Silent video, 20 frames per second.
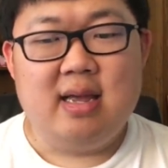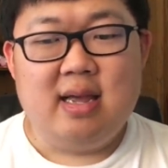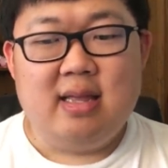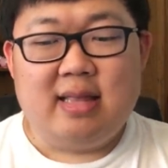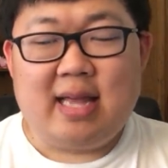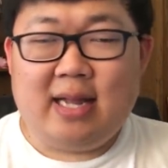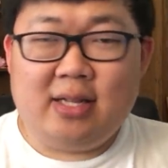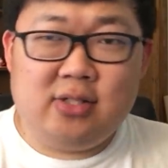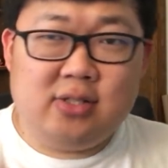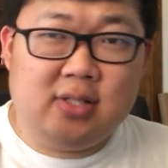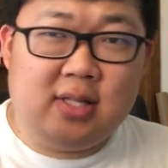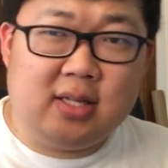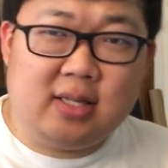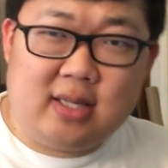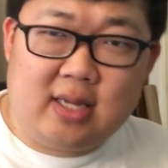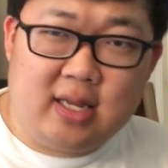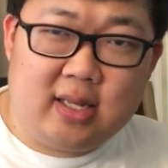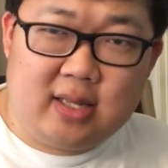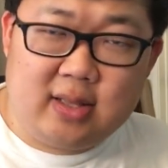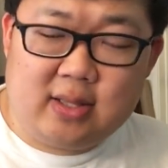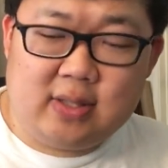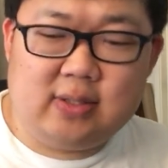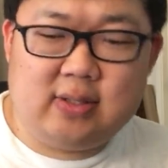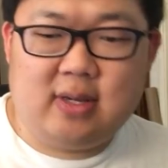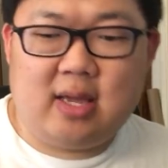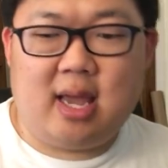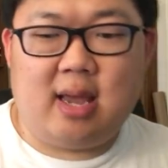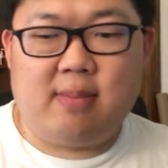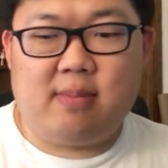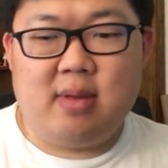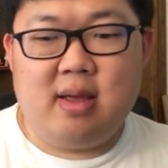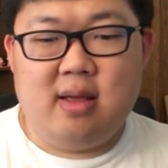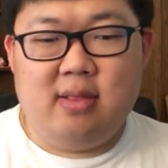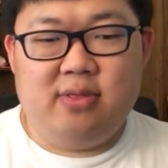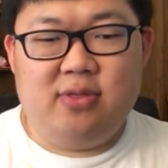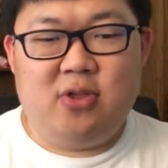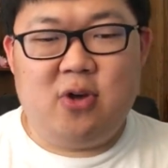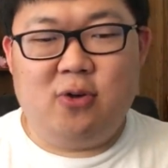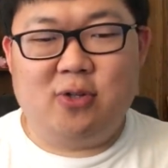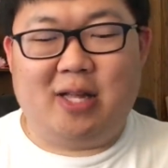That's the key to this game.
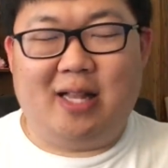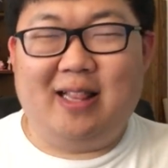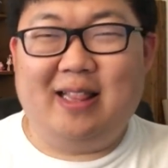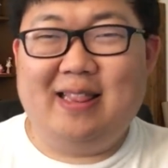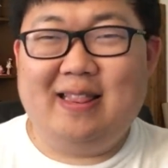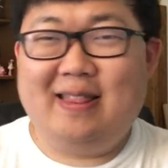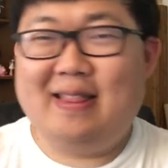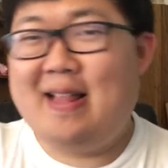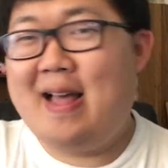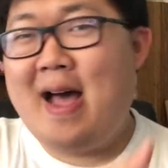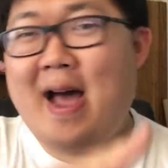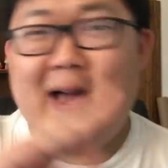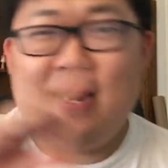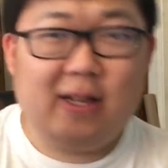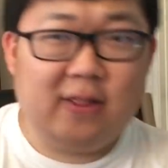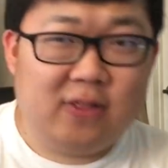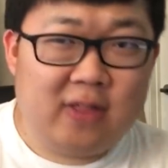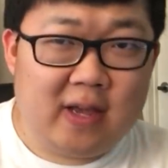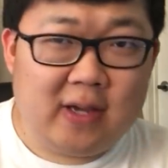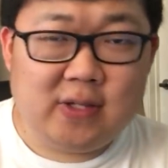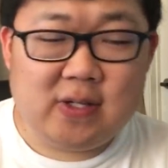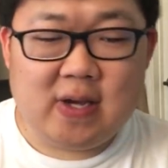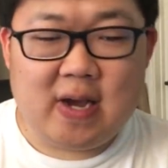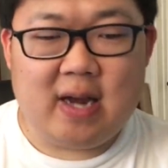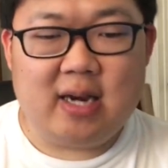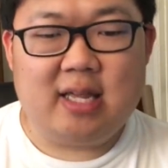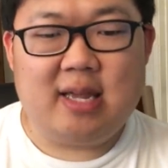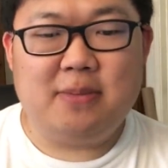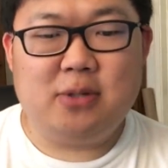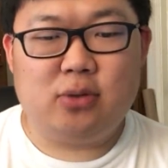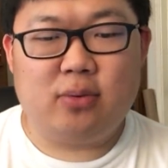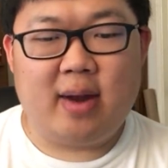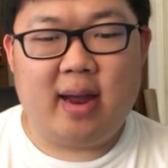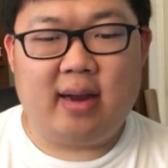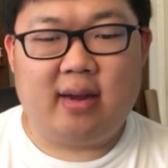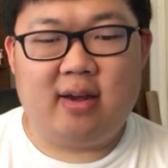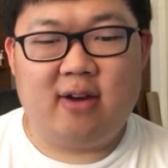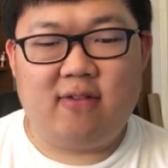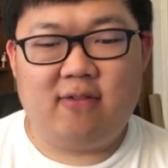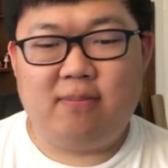There's a lot of things you gotta keep
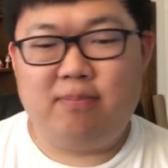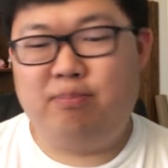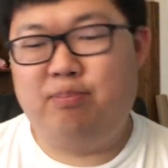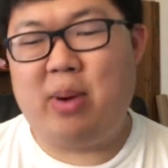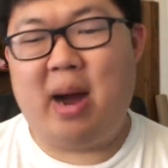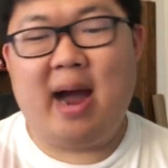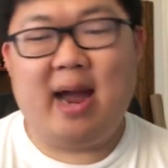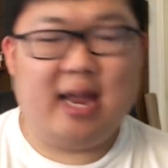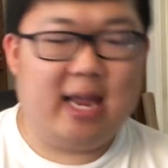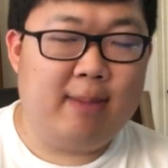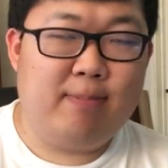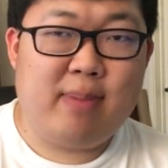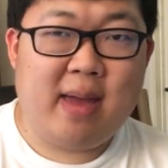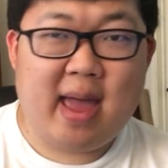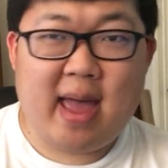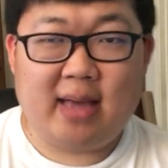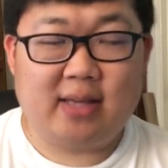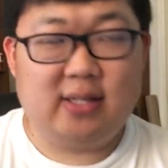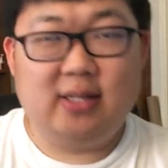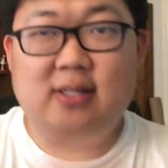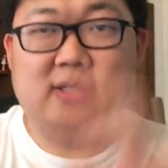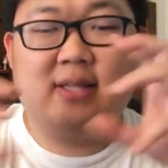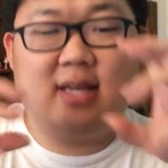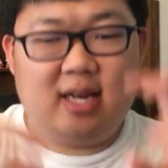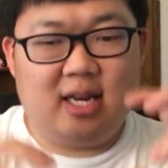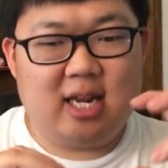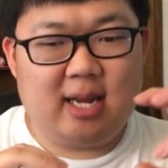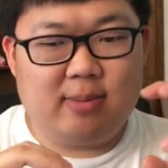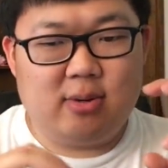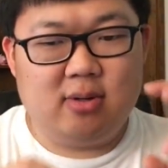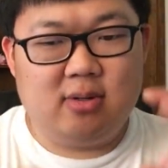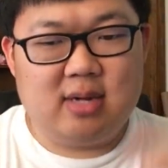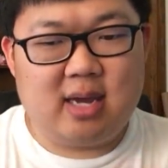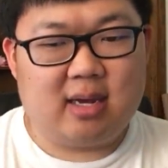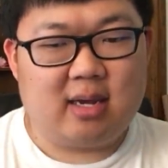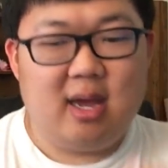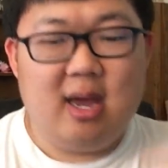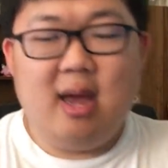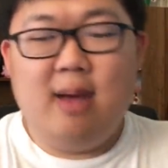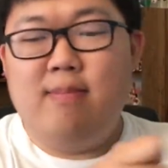track of. Buying packs, setting up your
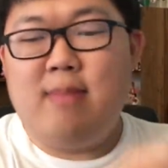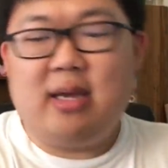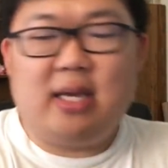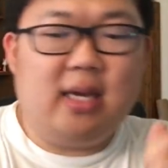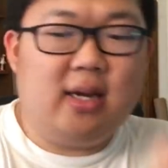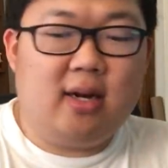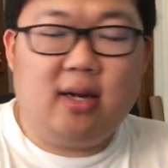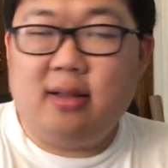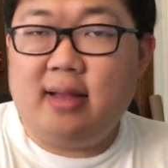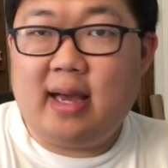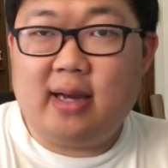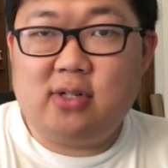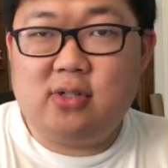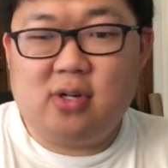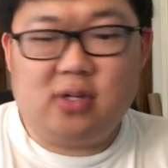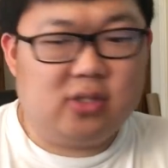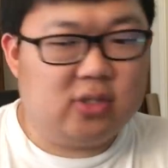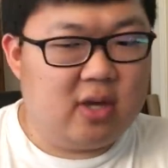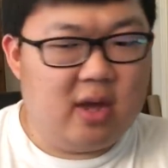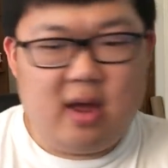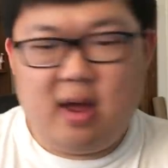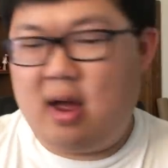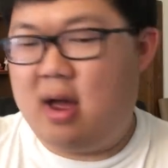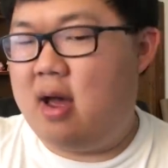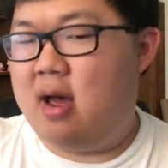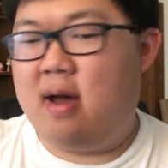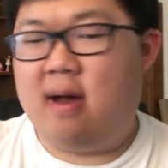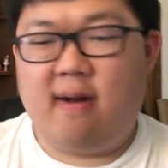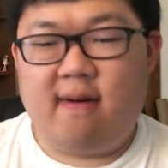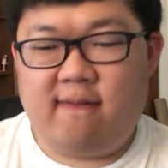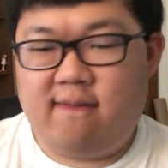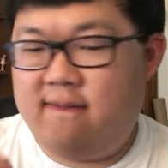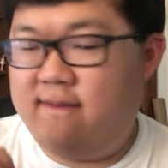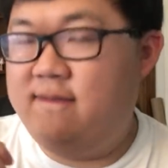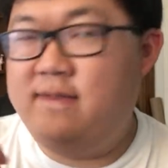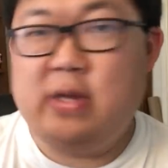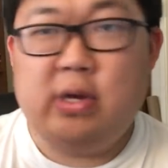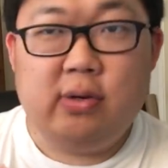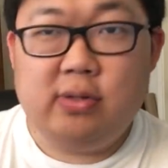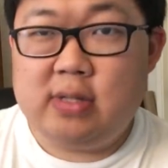deck, making collections,
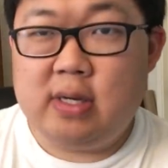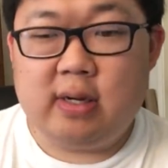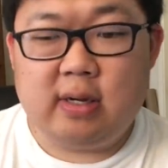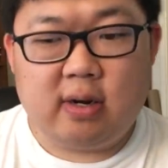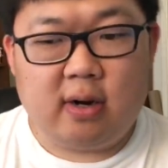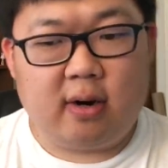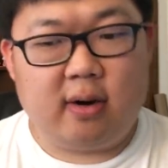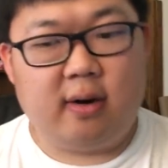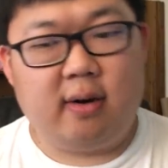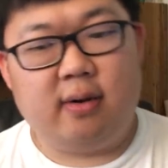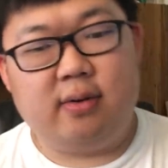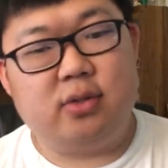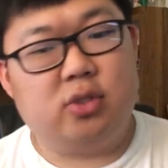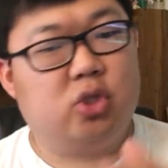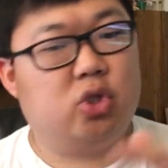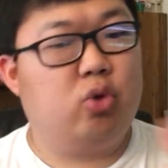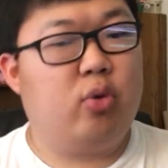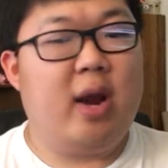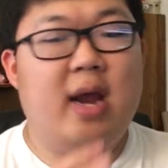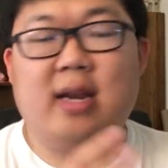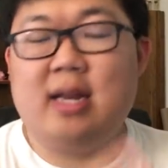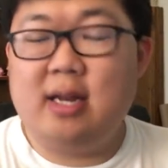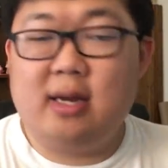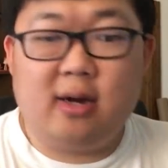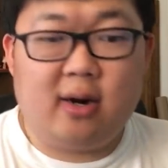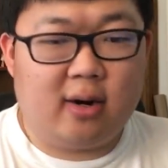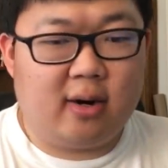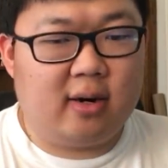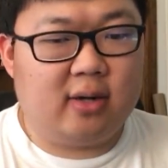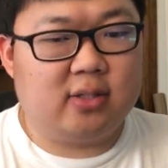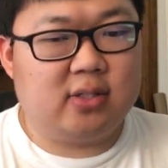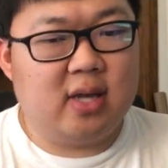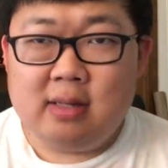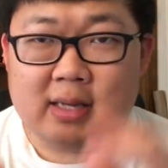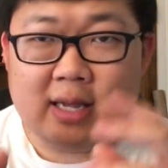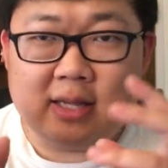fusing cards, trading cards.